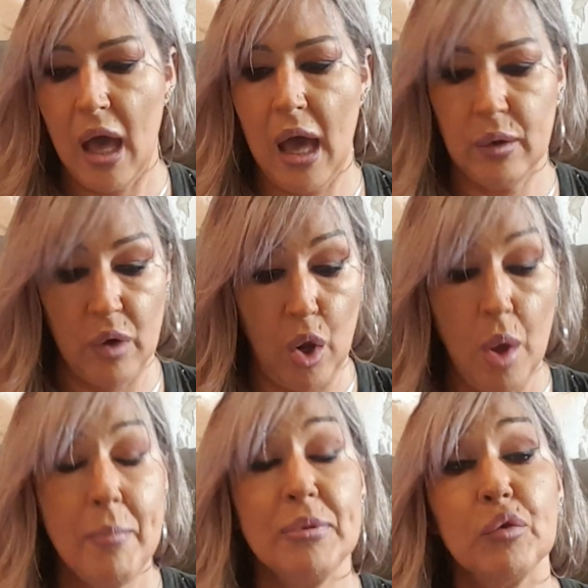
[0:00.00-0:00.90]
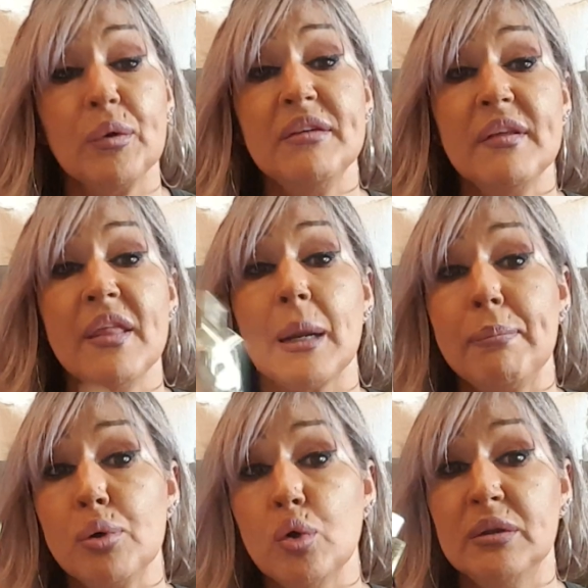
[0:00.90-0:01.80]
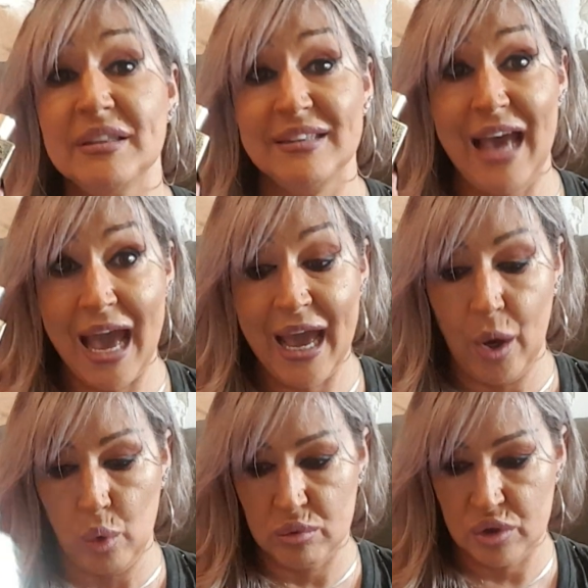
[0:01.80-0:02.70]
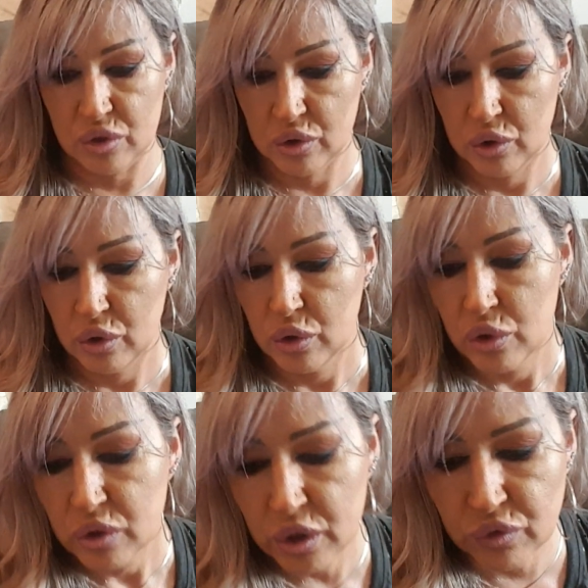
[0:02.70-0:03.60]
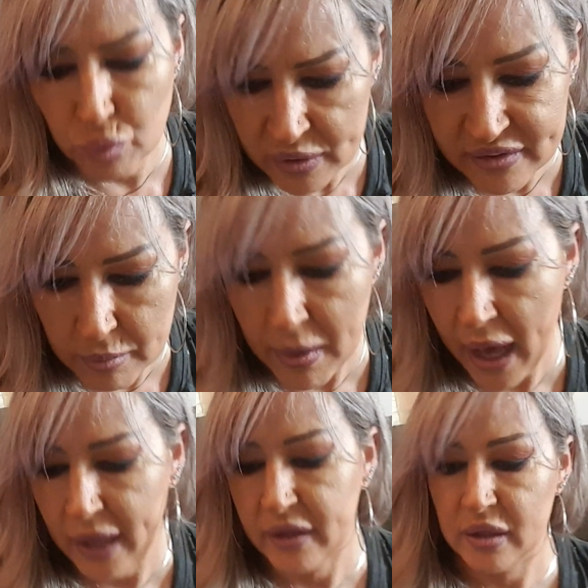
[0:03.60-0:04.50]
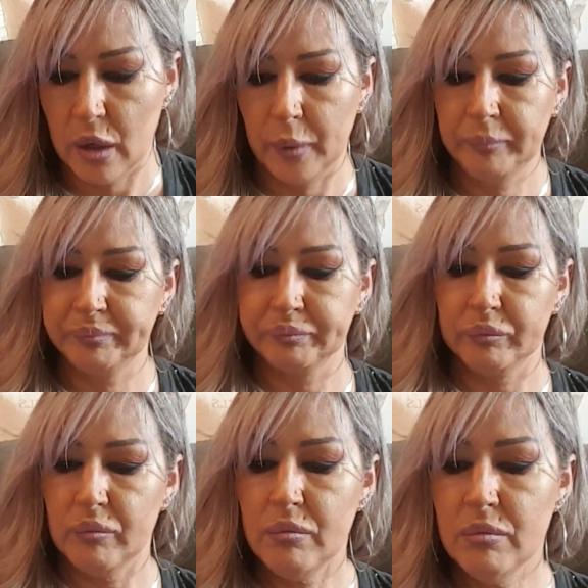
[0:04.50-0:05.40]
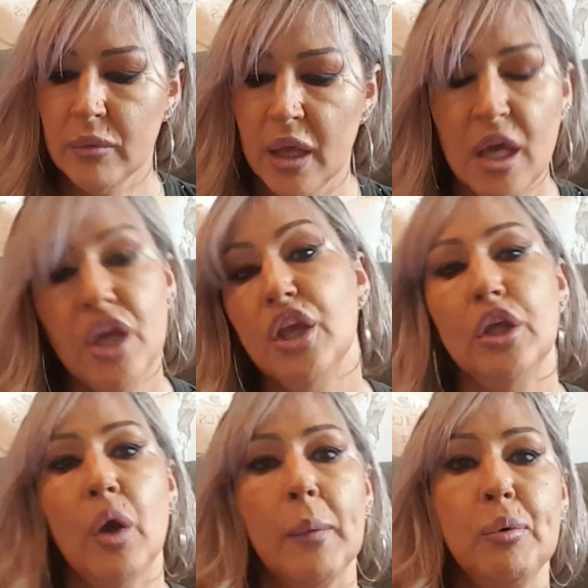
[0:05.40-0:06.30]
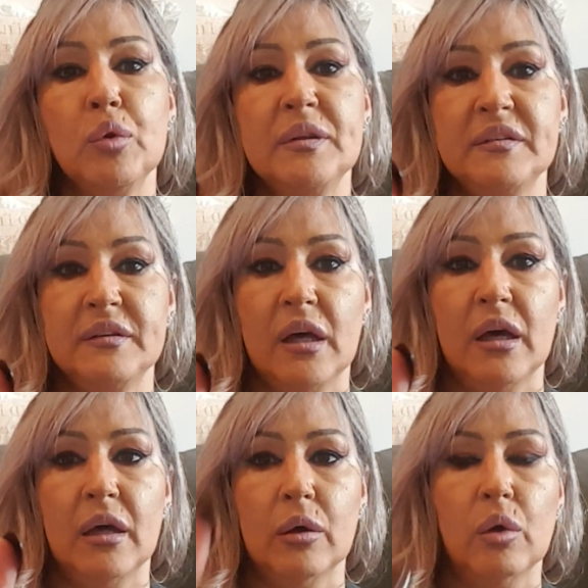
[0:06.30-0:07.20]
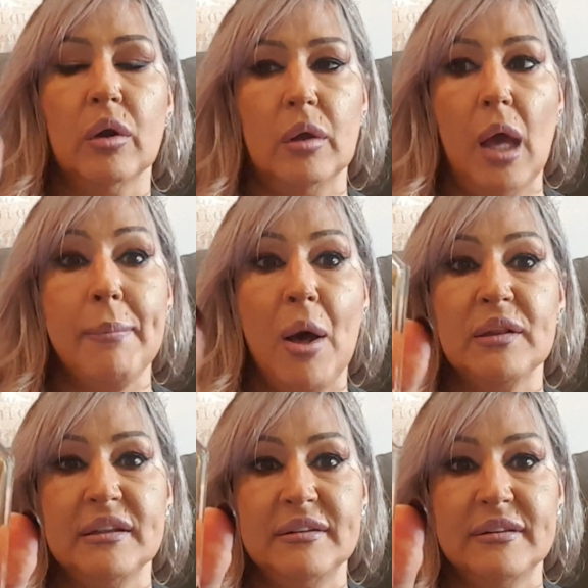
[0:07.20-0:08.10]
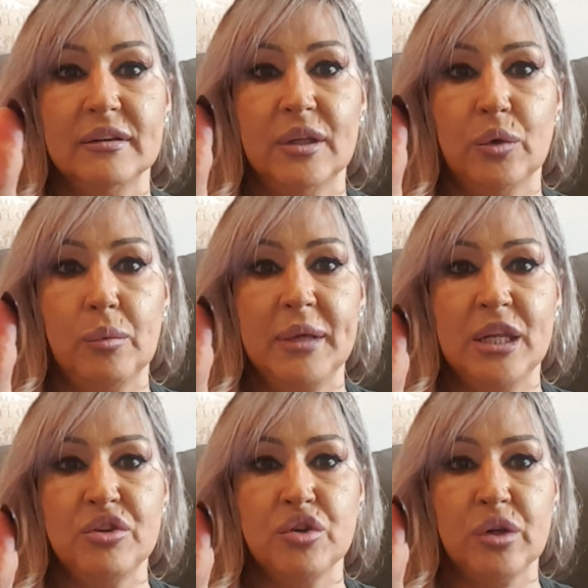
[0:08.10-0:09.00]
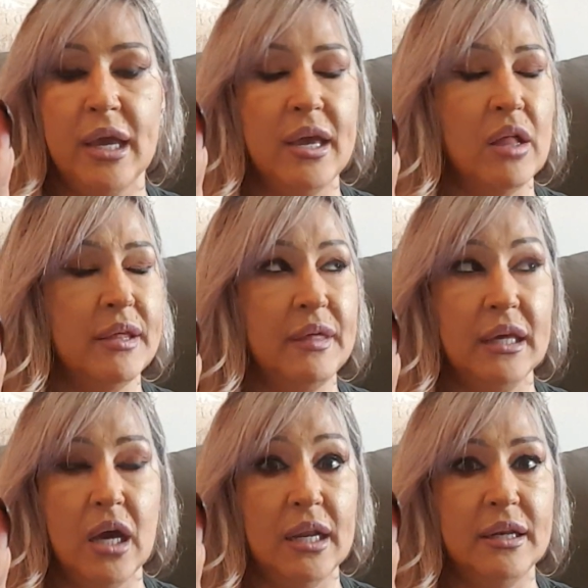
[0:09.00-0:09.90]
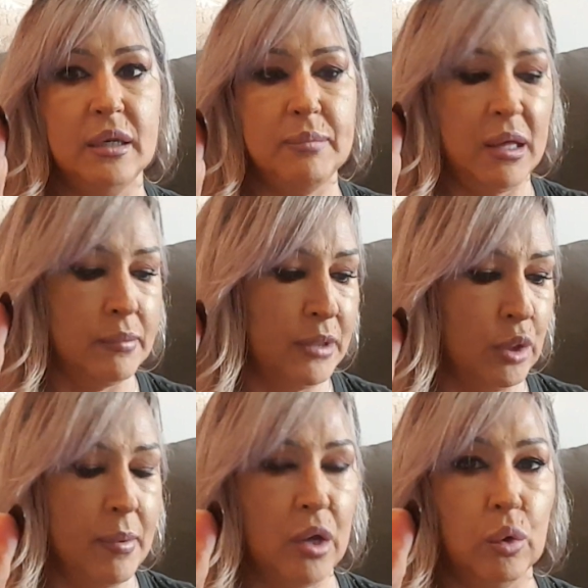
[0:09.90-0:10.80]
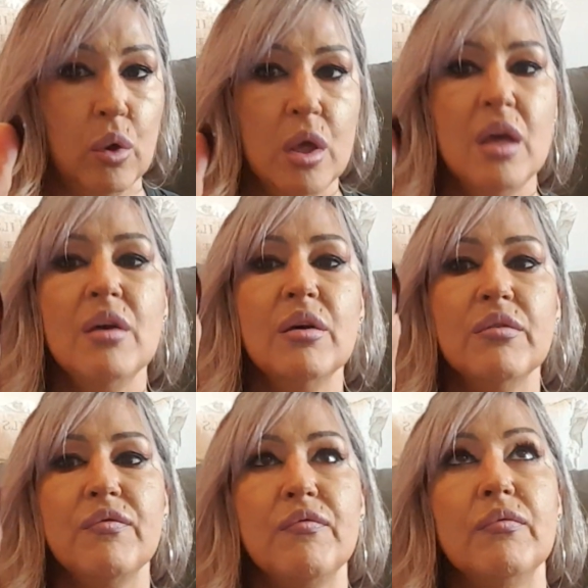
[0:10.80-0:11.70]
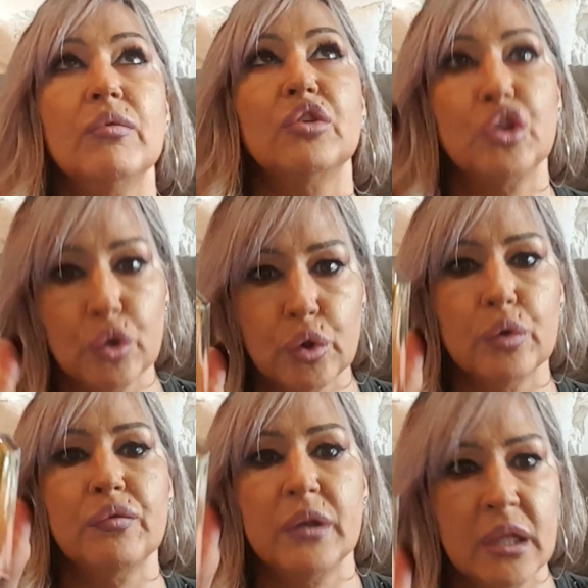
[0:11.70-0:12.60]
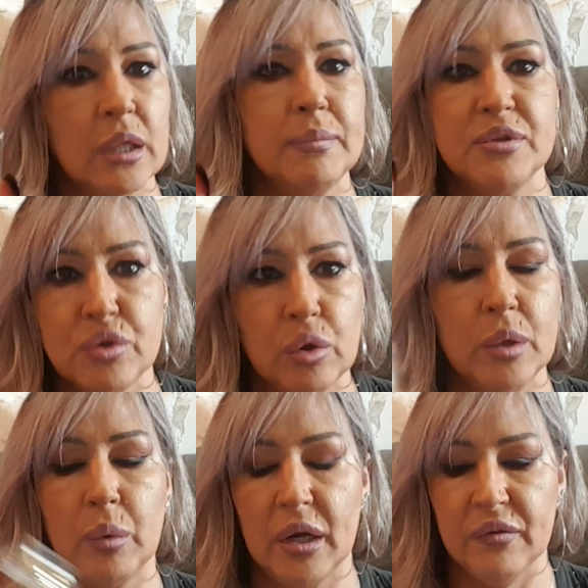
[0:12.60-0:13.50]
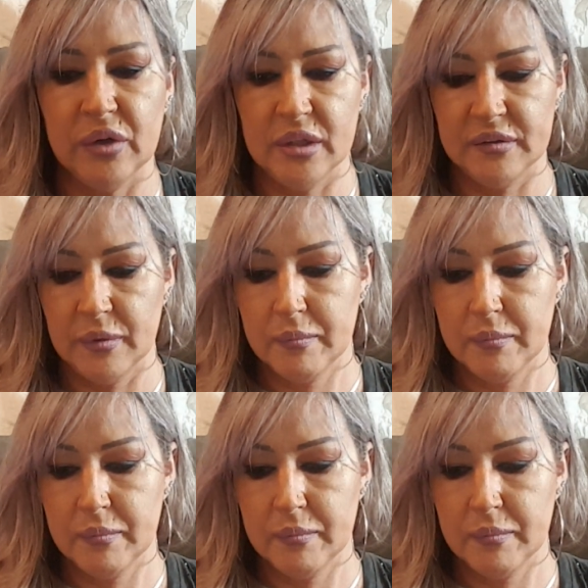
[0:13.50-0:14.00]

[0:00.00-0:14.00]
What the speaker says: don't know. The reason that I pulled this out, there's a reason behind it, y'all. You know, I pulled this, or I bought this little miniature Kayali. Thank God I didn't buy the bigger bottle. Sugared vanilla patchouli, whatever it is.